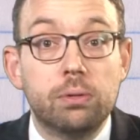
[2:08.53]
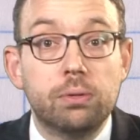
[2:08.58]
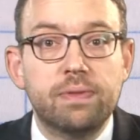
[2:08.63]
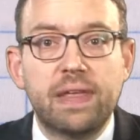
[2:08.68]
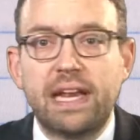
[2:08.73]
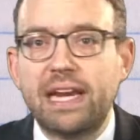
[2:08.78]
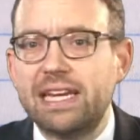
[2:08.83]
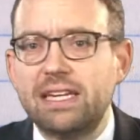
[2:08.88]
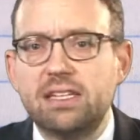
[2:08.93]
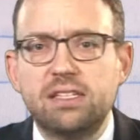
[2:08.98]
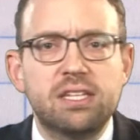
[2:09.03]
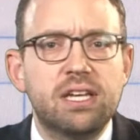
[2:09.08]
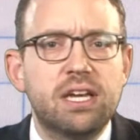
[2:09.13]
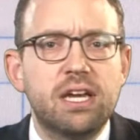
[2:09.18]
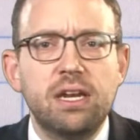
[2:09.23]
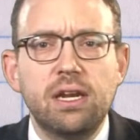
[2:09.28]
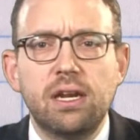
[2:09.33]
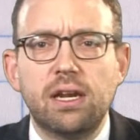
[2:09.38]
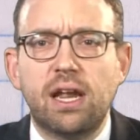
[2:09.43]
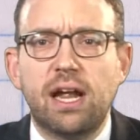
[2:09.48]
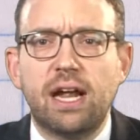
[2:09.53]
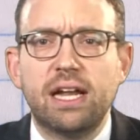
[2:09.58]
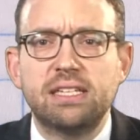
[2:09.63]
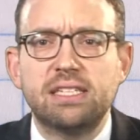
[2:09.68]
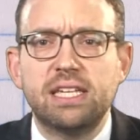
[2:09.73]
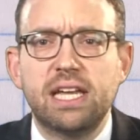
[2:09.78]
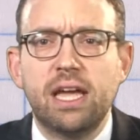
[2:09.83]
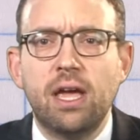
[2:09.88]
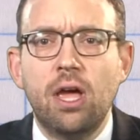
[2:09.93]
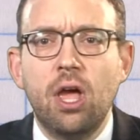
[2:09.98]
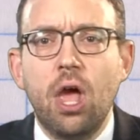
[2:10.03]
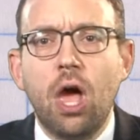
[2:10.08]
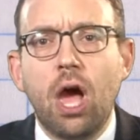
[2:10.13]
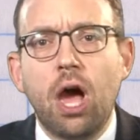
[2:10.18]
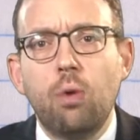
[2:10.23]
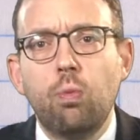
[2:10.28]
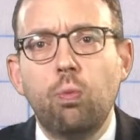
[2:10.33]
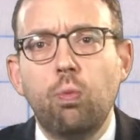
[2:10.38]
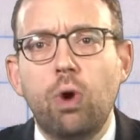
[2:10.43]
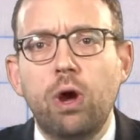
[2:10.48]
They'll internalize it
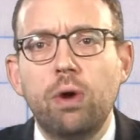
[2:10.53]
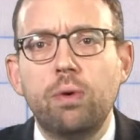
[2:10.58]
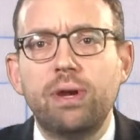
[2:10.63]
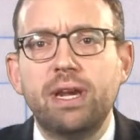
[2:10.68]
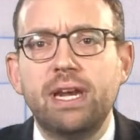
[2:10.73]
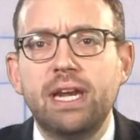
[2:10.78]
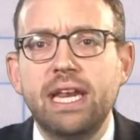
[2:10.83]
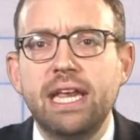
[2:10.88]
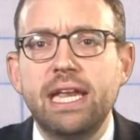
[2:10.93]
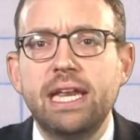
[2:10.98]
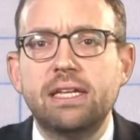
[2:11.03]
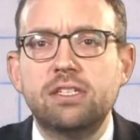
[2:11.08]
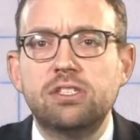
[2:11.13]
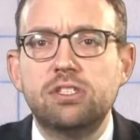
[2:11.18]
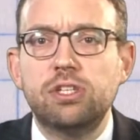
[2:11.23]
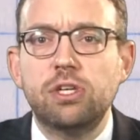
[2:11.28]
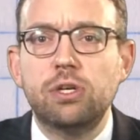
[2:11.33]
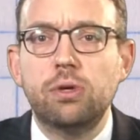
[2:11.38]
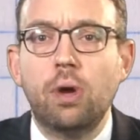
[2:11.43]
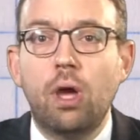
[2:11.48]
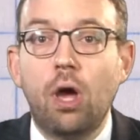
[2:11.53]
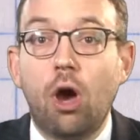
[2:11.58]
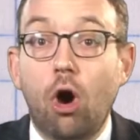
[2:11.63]
and won't need to